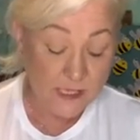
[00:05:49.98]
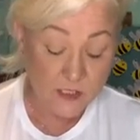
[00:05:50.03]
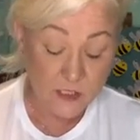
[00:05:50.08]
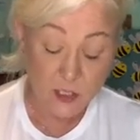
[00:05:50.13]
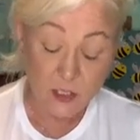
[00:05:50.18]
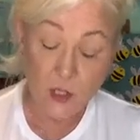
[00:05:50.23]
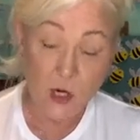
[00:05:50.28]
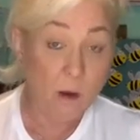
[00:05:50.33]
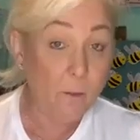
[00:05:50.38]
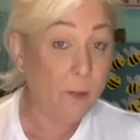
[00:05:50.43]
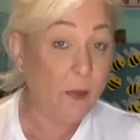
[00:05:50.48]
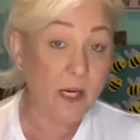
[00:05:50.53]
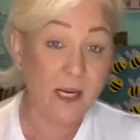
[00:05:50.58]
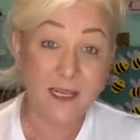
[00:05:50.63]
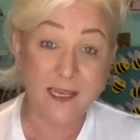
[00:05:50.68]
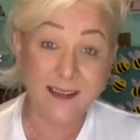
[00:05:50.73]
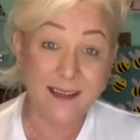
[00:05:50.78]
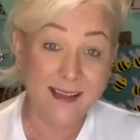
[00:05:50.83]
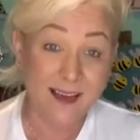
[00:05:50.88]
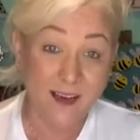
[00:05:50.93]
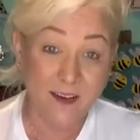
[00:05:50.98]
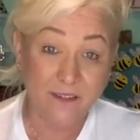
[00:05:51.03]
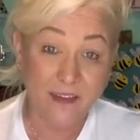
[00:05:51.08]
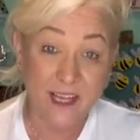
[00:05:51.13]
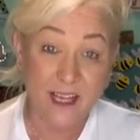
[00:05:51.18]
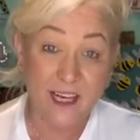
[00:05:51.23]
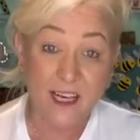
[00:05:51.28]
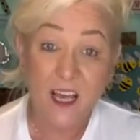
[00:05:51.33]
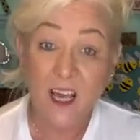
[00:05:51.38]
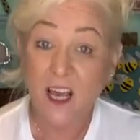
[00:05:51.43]
Yeah, so you don't put it in the
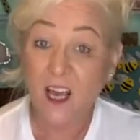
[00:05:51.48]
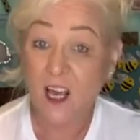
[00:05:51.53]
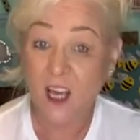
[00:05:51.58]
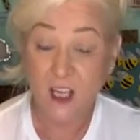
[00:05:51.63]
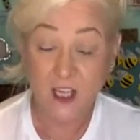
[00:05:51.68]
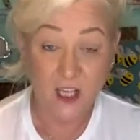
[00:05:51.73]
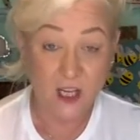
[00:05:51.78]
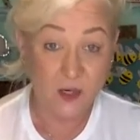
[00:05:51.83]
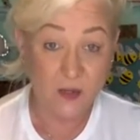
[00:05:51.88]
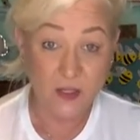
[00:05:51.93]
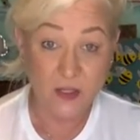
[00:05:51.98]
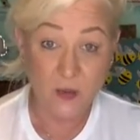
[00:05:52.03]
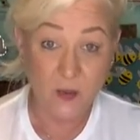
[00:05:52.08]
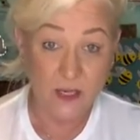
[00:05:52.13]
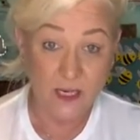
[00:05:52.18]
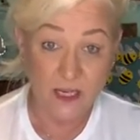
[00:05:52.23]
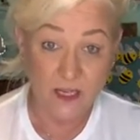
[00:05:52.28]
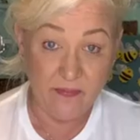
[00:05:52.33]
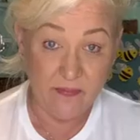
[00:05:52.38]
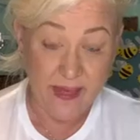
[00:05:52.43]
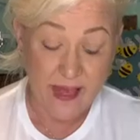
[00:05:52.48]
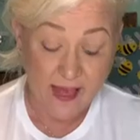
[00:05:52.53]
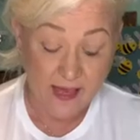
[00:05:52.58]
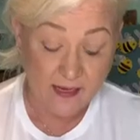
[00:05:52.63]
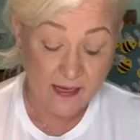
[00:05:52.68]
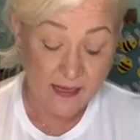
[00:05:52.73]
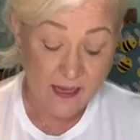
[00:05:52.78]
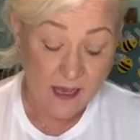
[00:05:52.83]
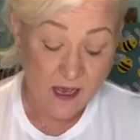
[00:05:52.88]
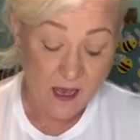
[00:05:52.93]
oven. You don't do any of
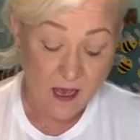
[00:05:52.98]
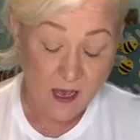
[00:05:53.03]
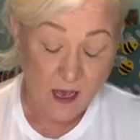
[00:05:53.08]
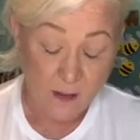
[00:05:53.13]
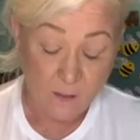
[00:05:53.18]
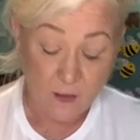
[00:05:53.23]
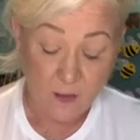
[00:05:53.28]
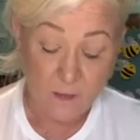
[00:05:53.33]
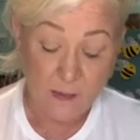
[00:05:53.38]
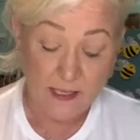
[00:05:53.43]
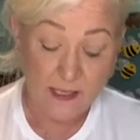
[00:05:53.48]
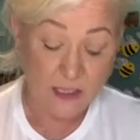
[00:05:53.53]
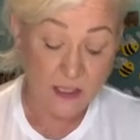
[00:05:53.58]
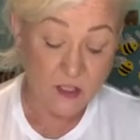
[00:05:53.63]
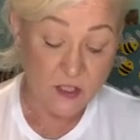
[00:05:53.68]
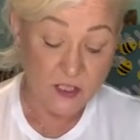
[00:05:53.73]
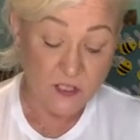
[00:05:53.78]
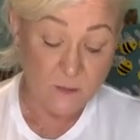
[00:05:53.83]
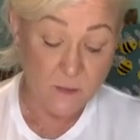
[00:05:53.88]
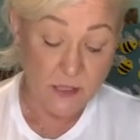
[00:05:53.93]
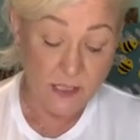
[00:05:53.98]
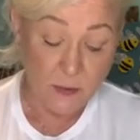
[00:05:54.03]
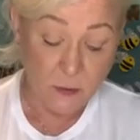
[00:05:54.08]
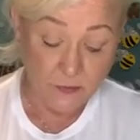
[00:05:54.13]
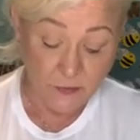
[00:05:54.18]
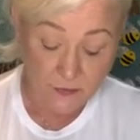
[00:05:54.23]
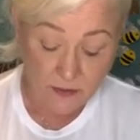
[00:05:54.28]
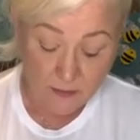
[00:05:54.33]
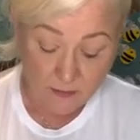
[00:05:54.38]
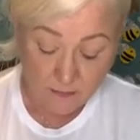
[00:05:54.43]
that. Um, you make it, just play
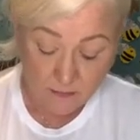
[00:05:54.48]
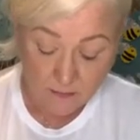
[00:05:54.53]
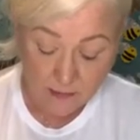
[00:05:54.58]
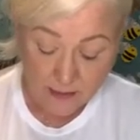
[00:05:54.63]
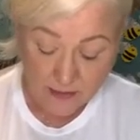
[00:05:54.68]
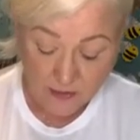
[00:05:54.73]
with it.